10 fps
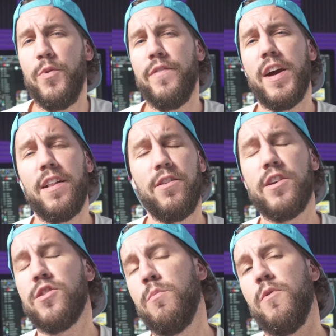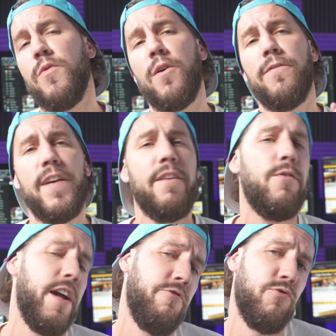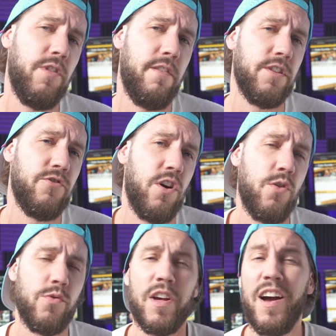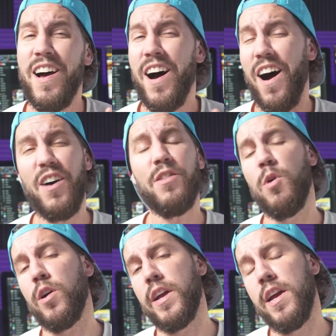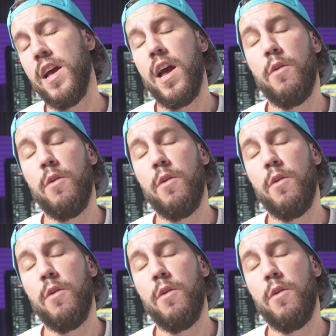We've got to look at some of our favorite entry-level drones on the market,